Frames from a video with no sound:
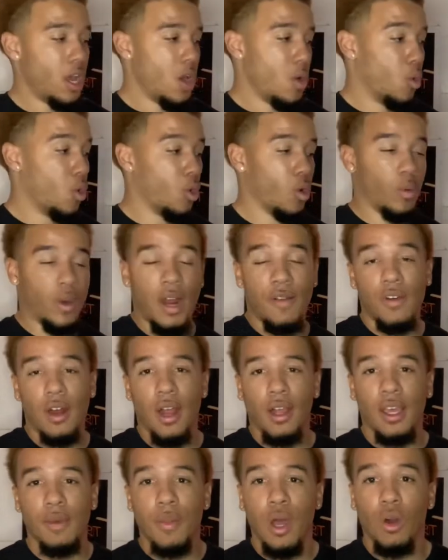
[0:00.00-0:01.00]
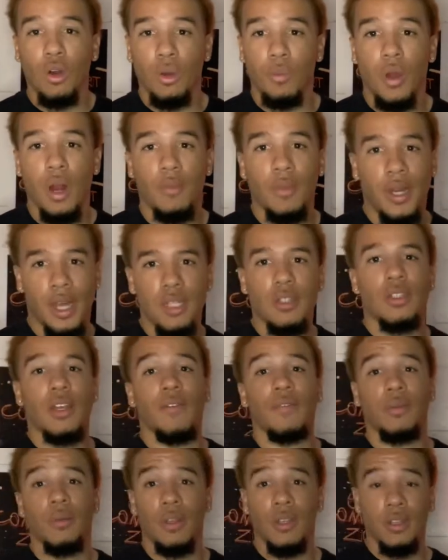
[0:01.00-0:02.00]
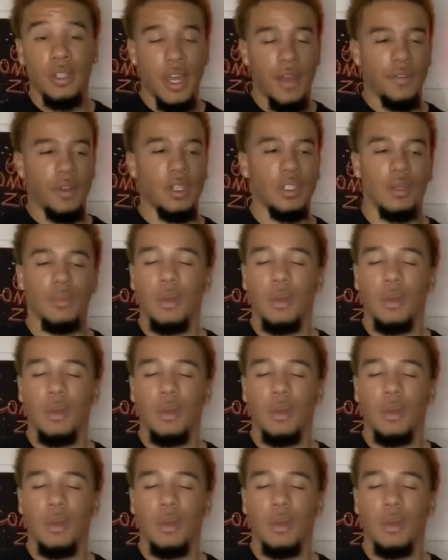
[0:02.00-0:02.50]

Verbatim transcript: or whenever I get my own apartment, that's definitely something